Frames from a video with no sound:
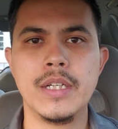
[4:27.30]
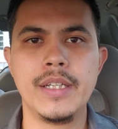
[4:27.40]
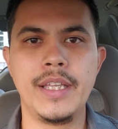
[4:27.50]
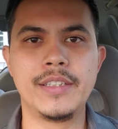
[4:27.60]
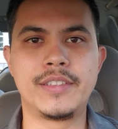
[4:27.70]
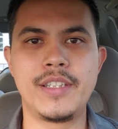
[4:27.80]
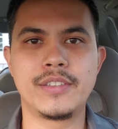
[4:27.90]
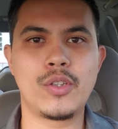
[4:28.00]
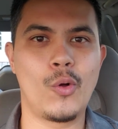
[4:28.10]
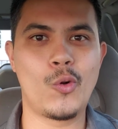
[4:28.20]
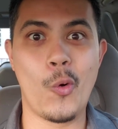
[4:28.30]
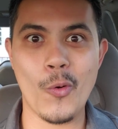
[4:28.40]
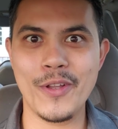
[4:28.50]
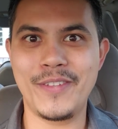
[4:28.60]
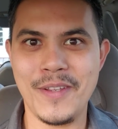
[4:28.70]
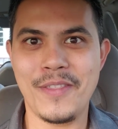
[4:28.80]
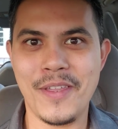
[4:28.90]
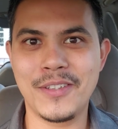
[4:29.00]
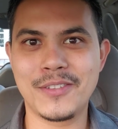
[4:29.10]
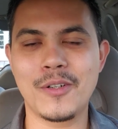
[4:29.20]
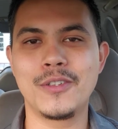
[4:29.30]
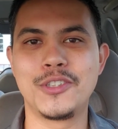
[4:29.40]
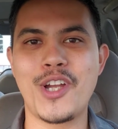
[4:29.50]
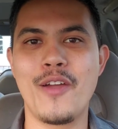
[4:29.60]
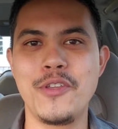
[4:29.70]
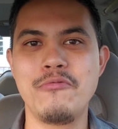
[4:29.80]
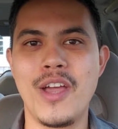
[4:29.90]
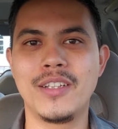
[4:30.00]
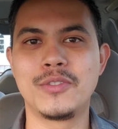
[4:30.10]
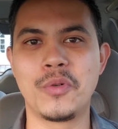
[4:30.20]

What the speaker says: Is this whole quarantine thing starting to drive you nuts?